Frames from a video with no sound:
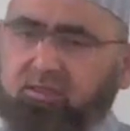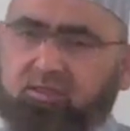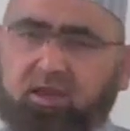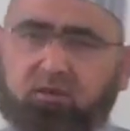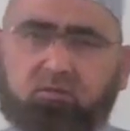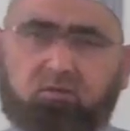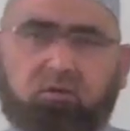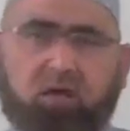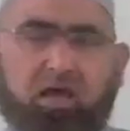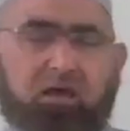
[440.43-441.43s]

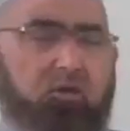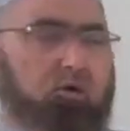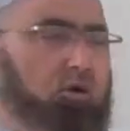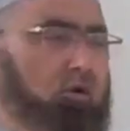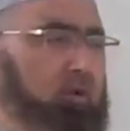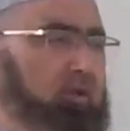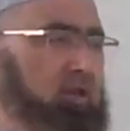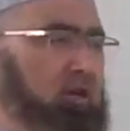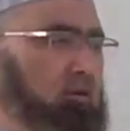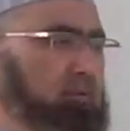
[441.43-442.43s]
that I'll go with
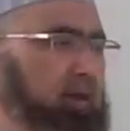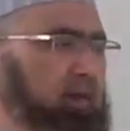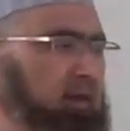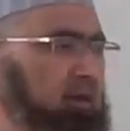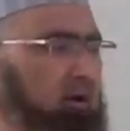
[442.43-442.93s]
the opinion